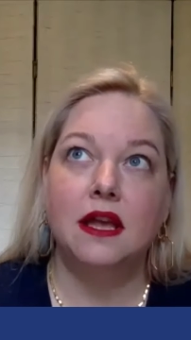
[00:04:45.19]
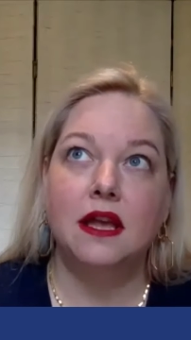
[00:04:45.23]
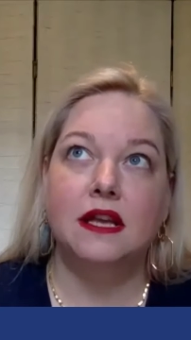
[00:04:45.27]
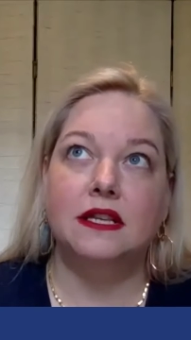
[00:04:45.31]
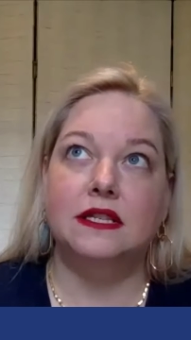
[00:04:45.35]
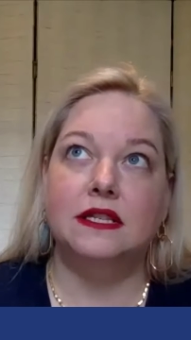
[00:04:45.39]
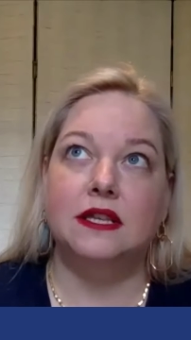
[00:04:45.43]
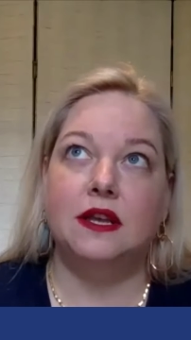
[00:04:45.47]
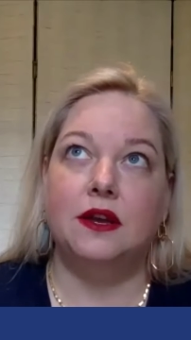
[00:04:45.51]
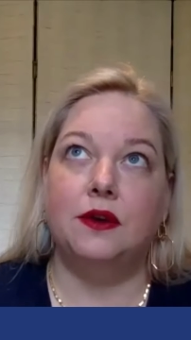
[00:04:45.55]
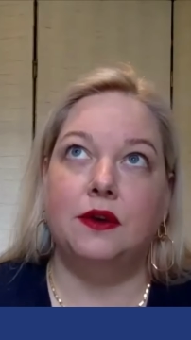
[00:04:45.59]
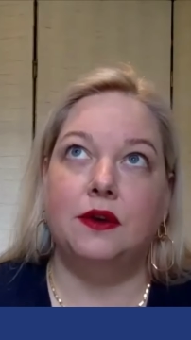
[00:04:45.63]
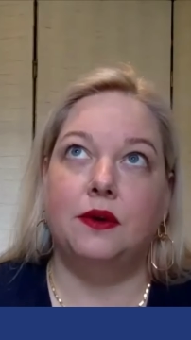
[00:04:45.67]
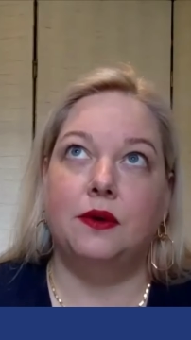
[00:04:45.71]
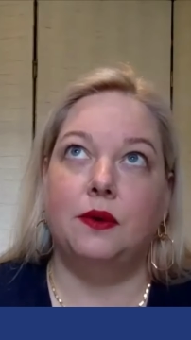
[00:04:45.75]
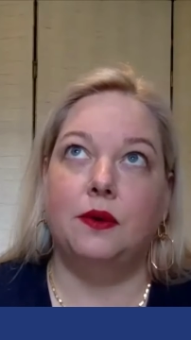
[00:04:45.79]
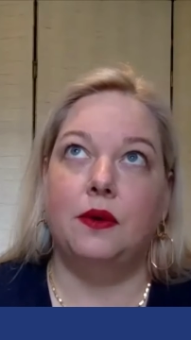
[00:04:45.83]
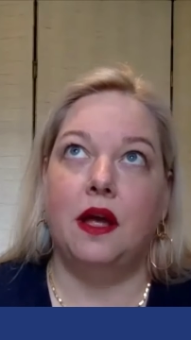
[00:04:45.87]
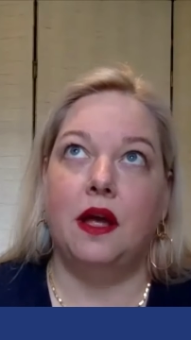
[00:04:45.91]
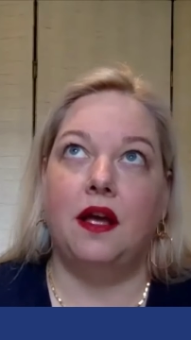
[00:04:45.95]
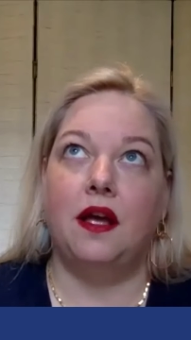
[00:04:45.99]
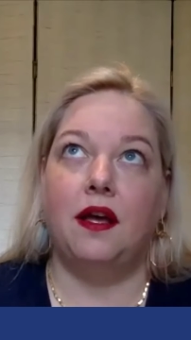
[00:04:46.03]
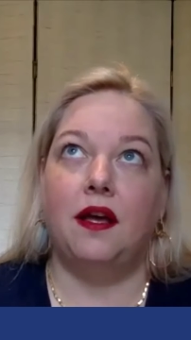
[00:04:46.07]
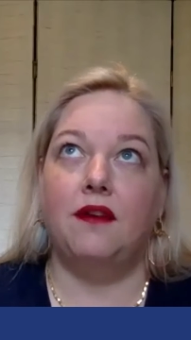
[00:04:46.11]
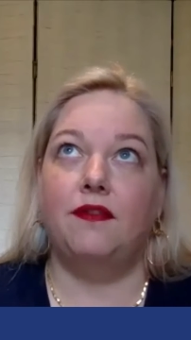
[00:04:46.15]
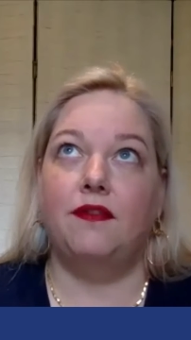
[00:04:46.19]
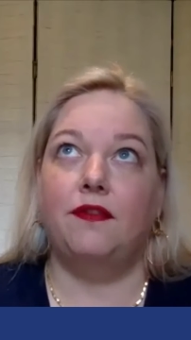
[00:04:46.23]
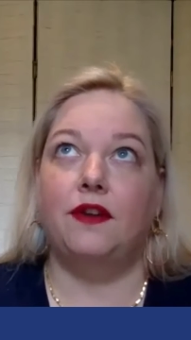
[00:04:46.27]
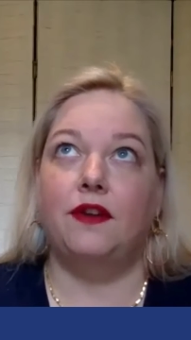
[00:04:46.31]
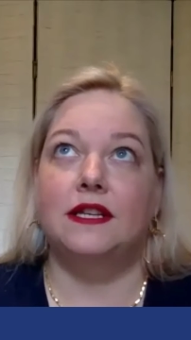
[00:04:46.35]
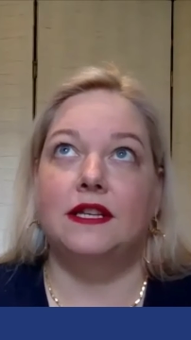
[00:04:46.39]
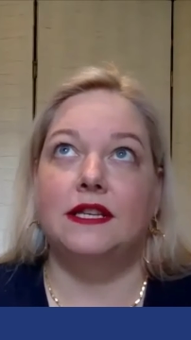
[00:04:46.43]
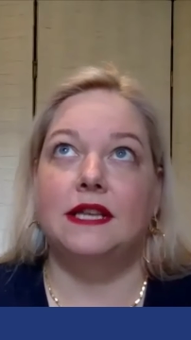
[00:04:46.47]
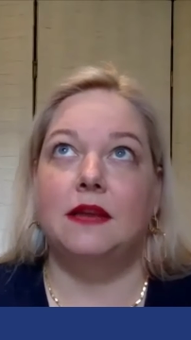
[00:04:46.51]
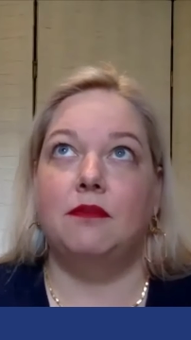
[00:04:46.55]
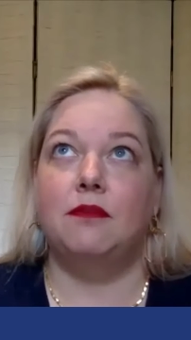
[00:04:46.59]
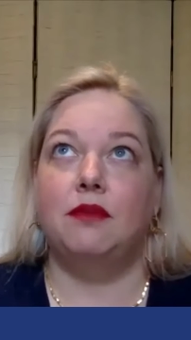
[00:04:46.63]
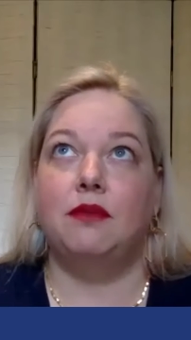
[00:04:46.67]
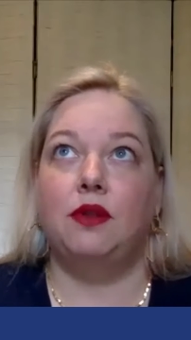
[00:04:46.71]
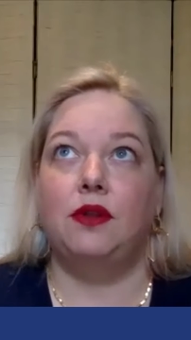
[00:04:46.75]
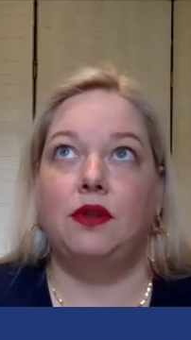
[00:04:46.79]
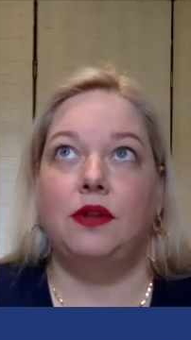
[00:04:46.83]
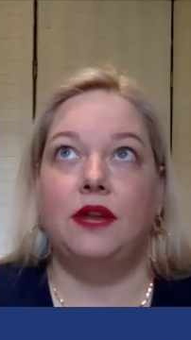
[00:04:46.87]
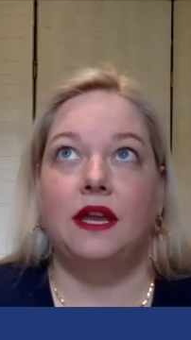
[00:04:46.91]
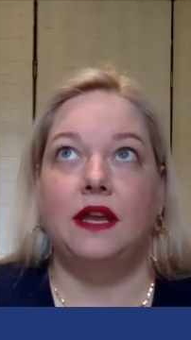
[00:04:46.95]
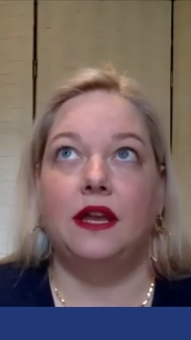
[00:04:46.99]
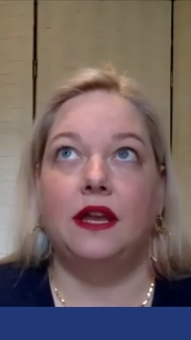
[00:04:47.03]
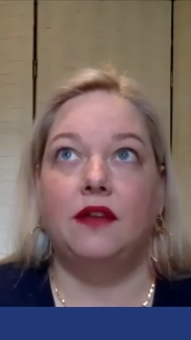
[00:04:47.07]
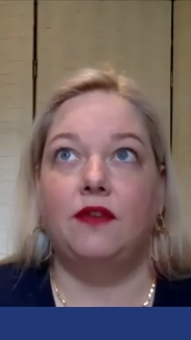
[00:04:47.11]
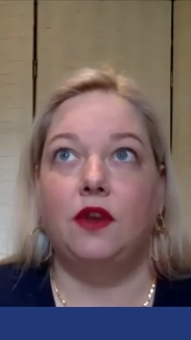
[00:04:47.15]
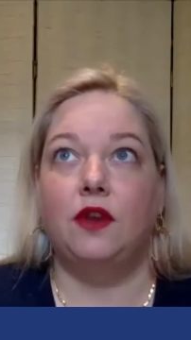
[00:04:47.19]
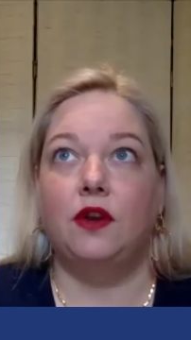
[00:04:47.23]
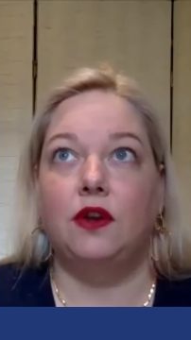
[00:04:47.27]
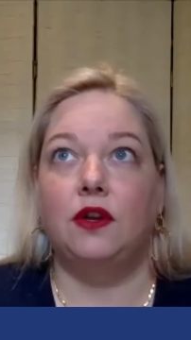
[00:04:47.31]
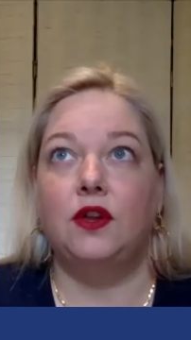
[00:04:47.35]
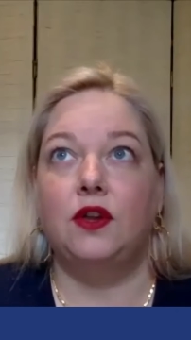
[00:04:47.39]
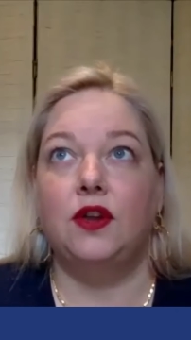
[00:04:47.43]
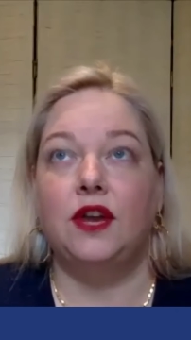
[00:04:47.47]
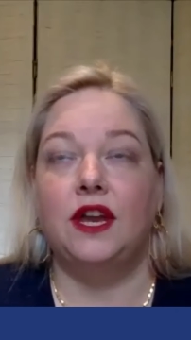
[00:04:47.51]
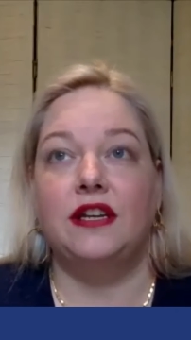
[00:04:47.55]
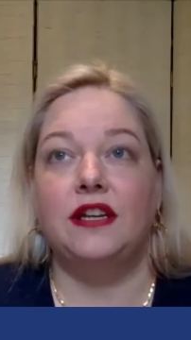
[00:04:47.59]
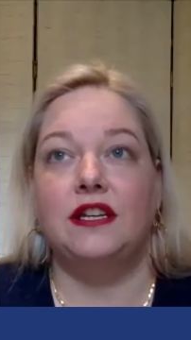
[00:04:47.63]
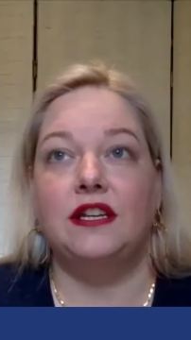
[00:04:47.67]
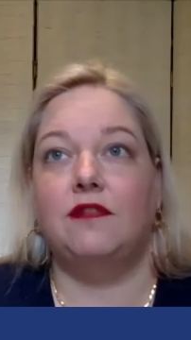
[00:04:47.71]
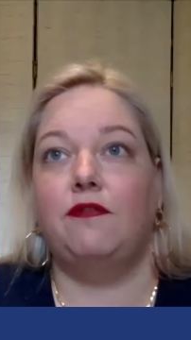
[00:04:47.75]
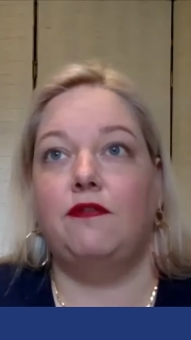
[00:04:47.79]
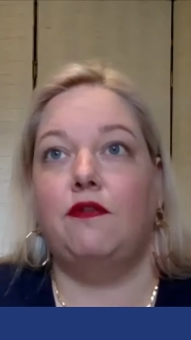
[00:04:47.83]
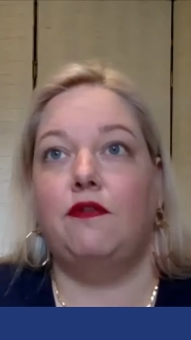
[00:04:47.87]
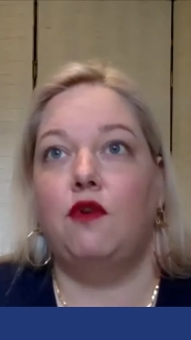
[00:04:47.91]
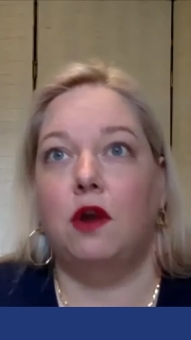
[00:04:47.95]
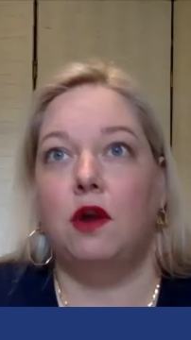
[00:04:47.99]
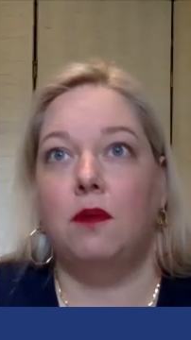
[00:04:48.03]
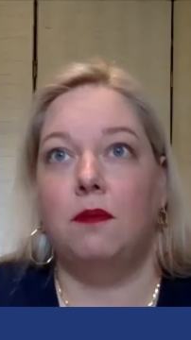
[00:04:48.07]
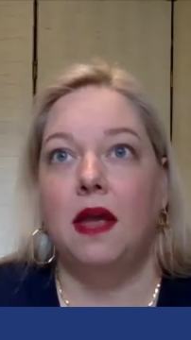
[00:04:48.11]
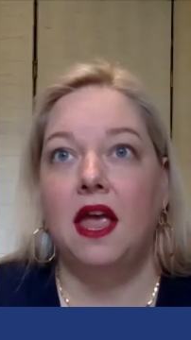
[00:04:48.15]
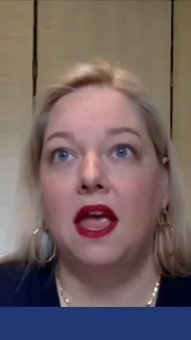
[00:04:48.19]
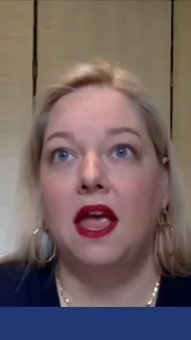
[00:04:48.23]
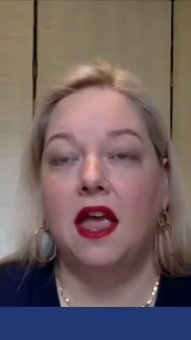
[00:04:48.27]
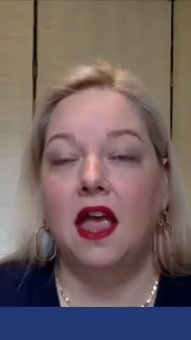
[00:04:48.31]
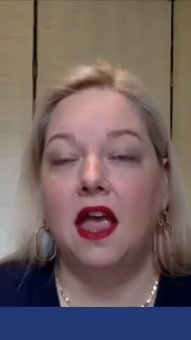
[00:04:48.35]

So for example, if you're looking to form